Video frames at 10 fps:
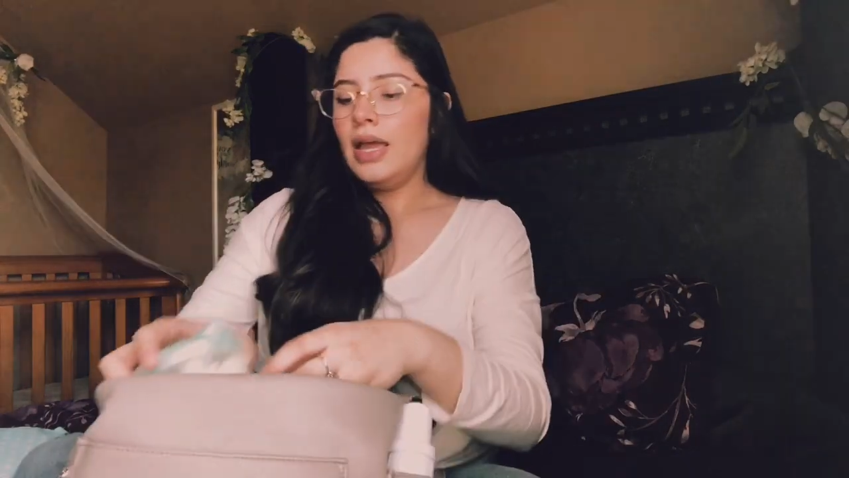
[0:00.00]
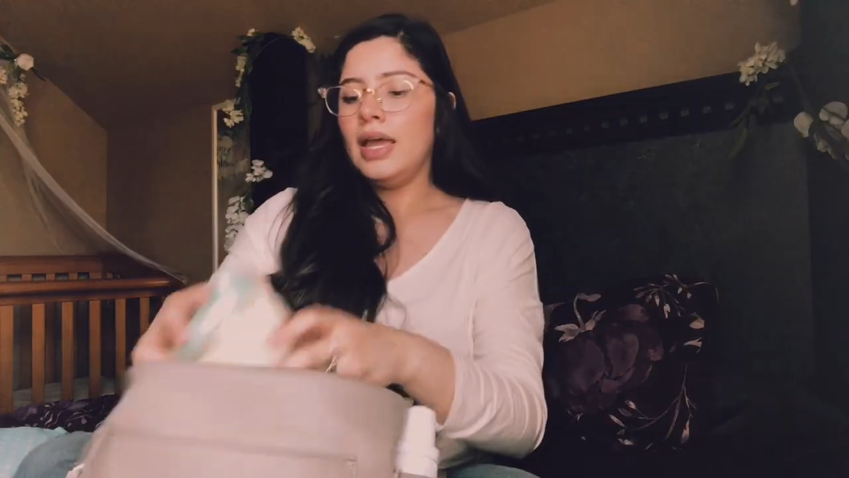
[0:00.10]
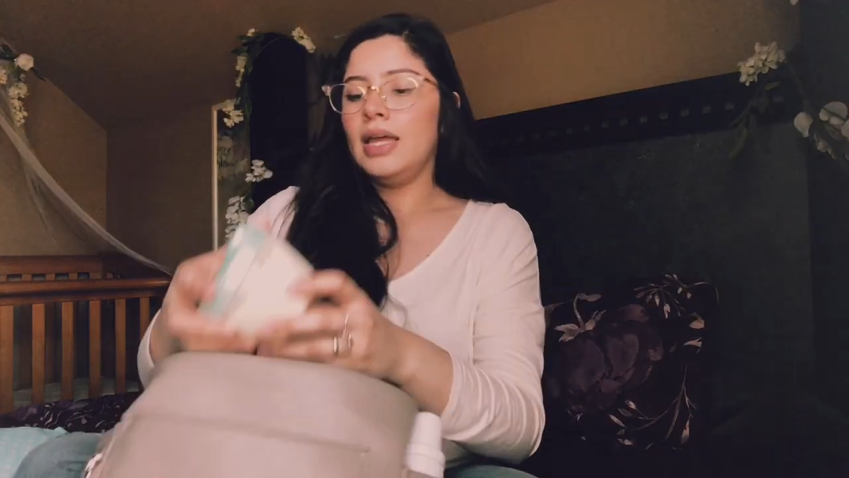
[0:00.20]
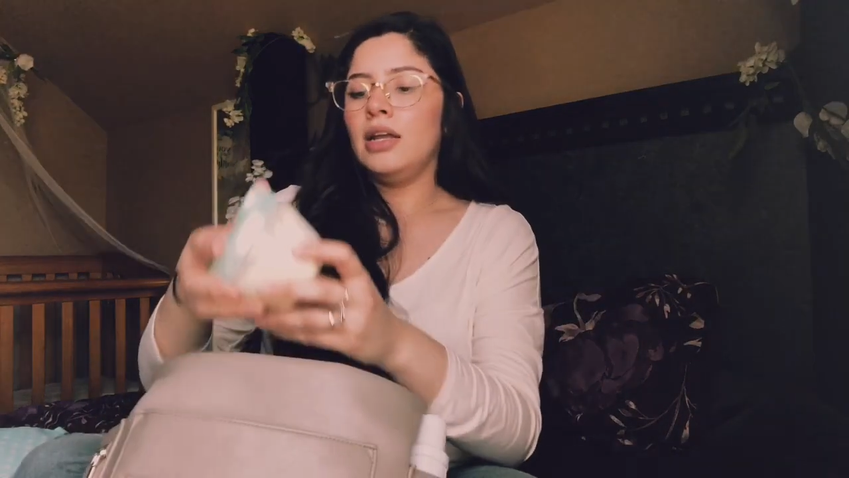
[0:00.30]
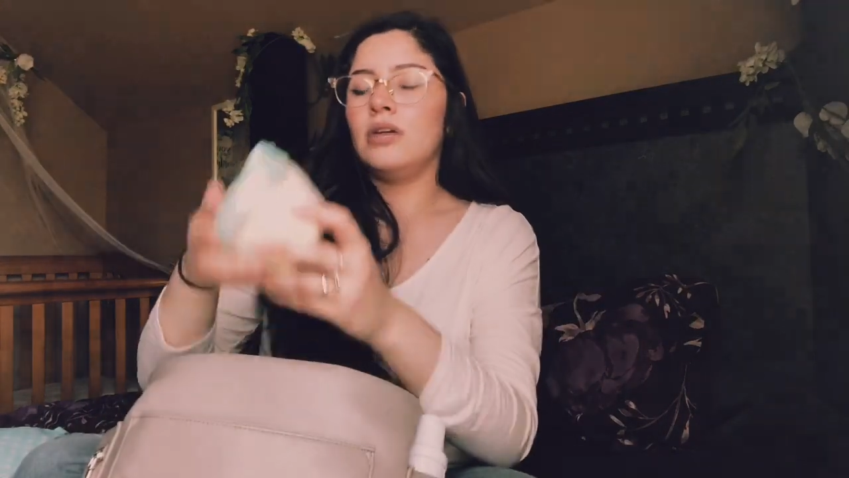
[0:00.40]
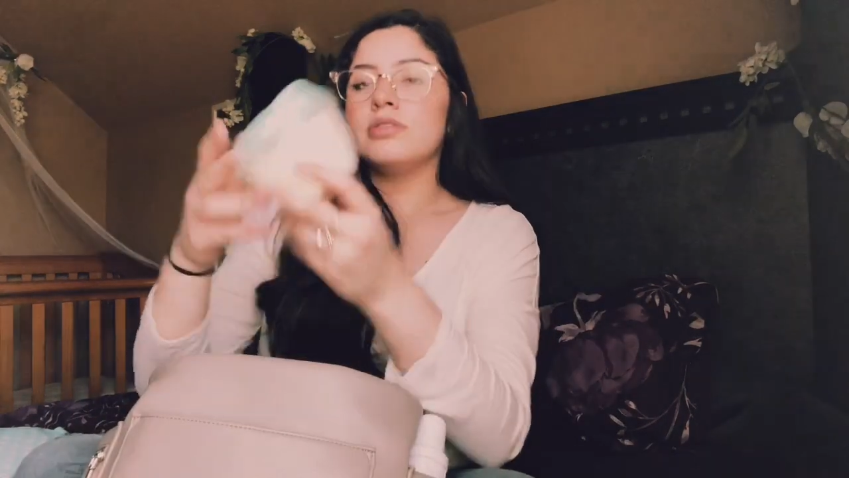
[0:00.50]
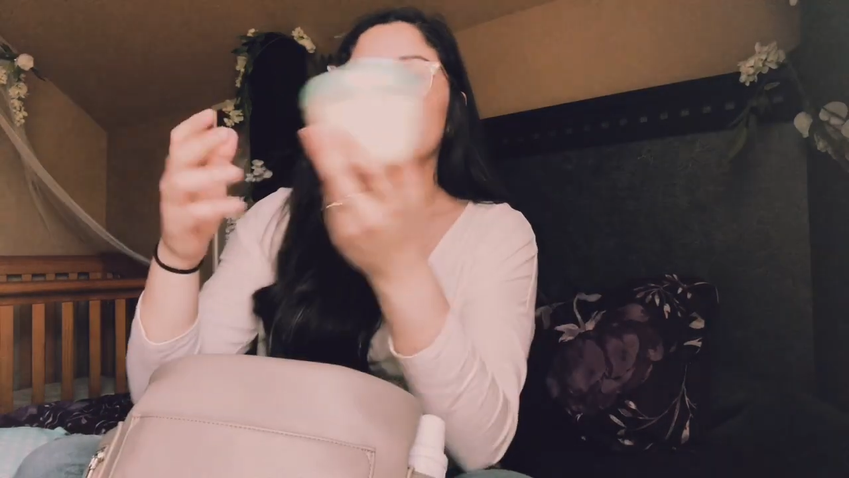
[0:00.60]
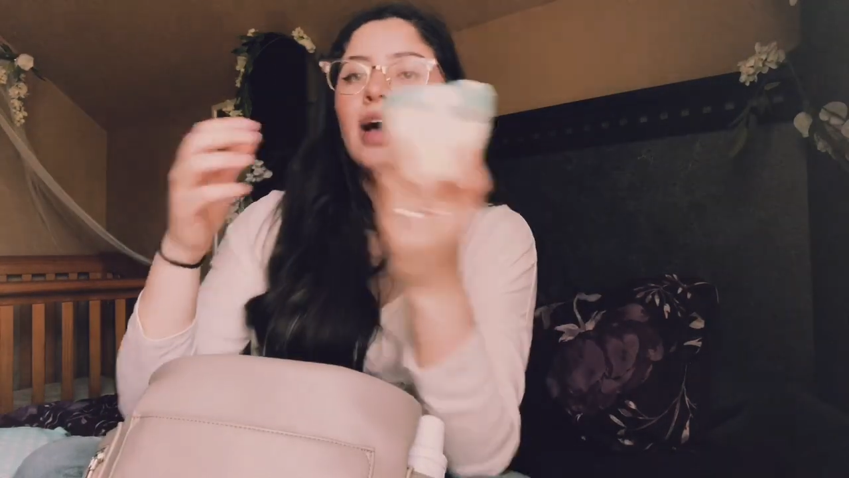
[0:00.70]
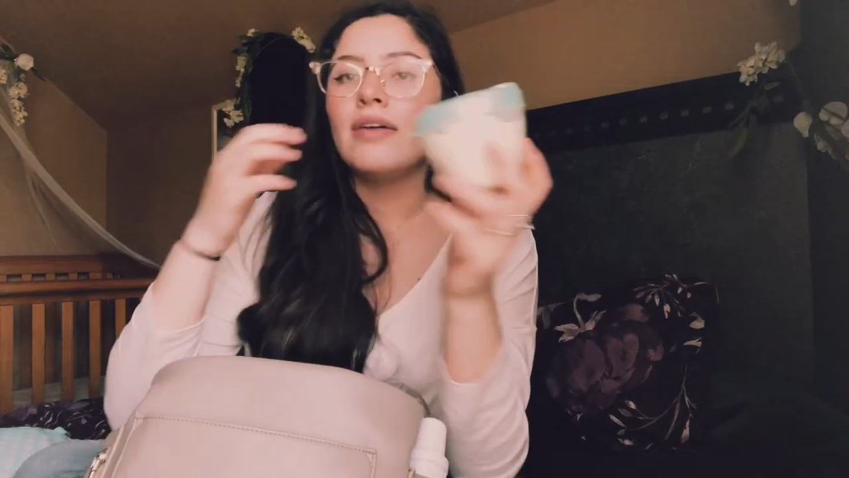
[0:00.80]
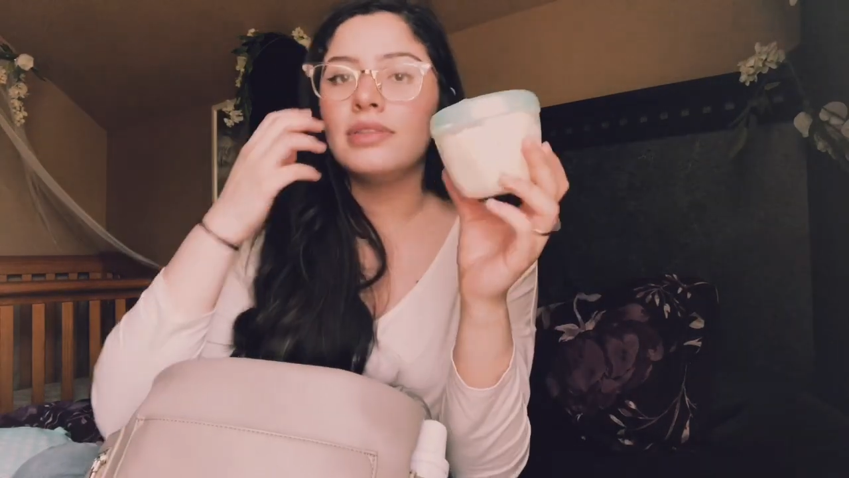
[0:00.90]
And I also
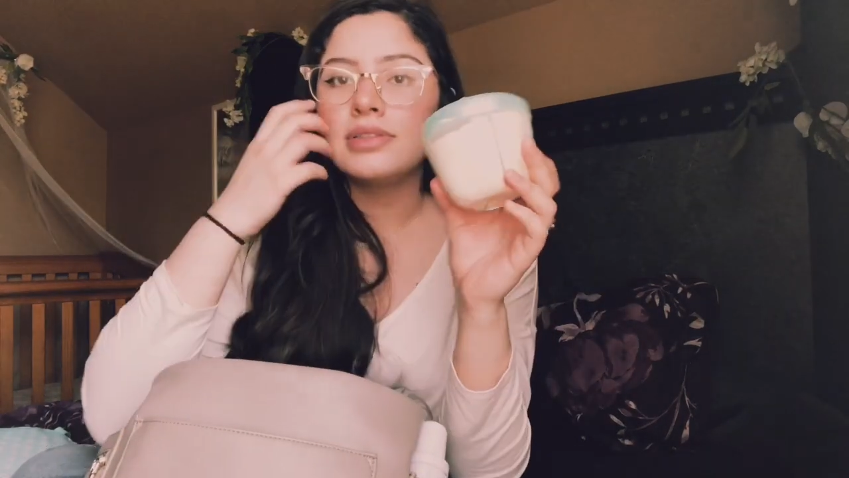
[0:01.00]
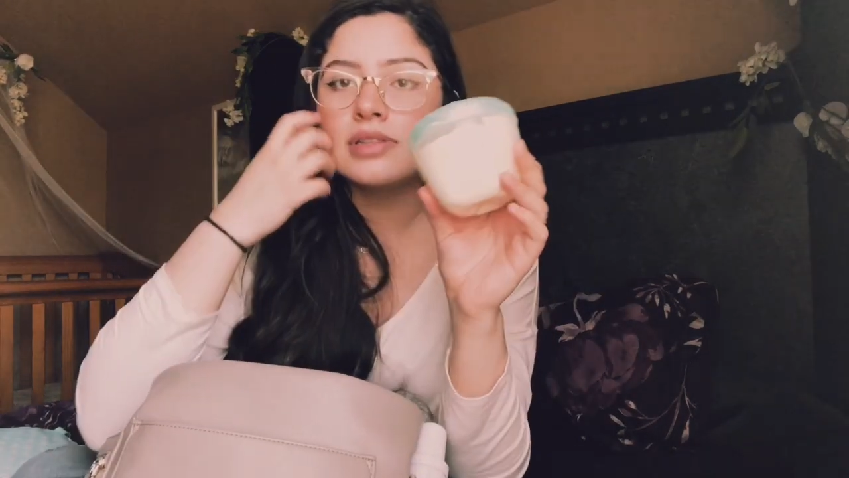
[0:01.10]
have this